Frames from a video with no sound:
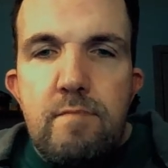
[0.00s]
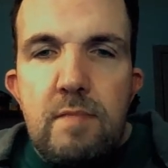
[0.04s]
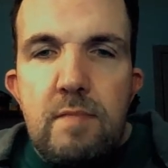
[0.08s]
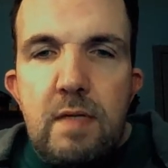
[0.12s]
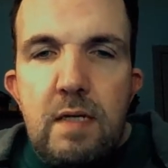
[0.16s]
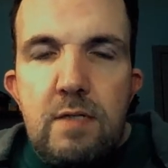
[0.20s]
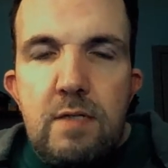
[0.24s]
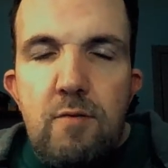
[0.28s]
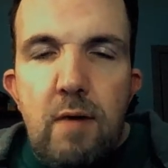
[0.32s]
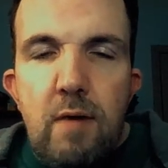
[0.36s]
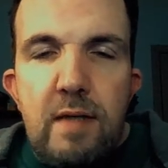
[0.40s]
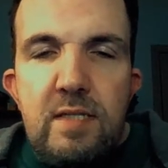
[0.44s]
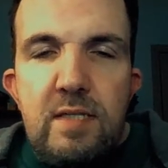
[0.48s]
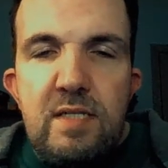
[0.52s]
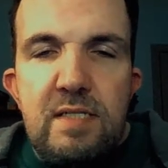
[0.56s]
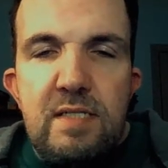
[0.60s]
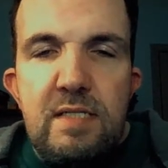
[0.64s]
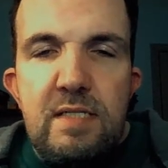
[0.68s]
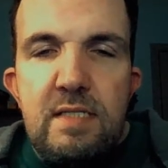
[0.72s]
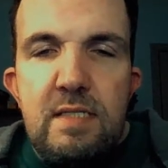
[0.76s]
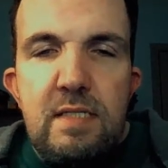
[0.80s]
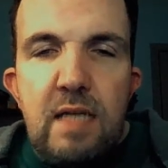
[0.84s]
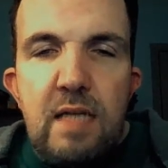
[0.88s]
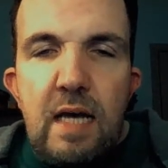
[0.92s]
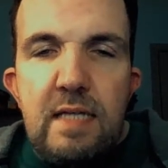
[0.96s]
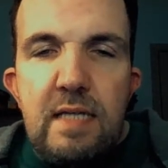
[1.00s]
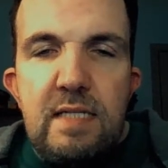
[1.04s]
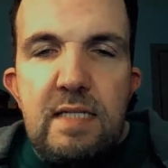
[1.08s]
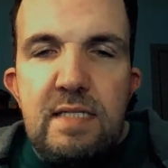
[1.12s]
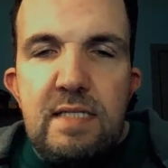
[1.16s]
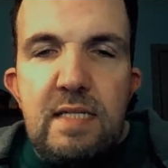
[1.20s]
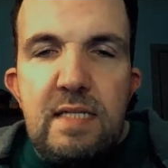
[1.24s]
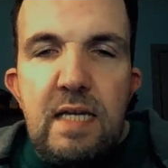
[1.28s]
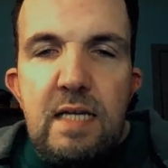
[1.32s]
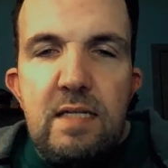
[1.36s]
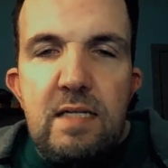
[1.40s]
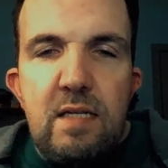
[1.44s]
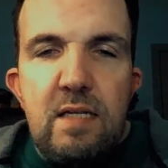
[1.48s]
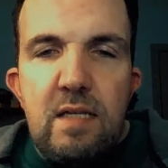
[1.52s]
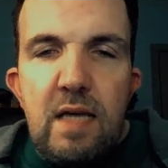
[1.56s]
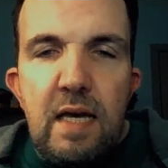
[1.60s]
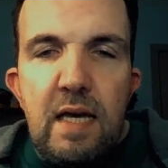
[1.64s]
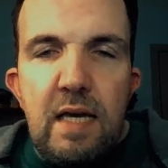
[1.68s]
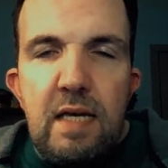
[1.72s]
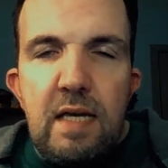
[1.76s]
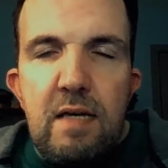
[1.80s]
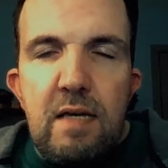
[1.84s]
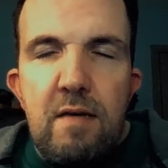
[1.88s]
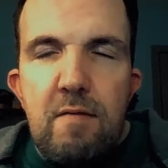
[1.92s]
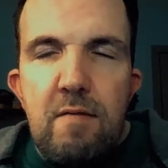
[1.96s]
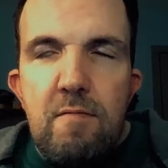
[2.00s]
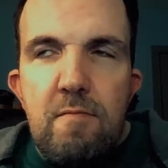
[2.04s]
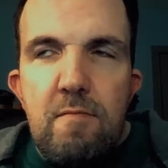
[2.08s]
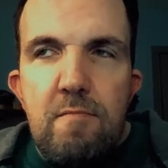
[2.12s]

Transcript: So I just need to like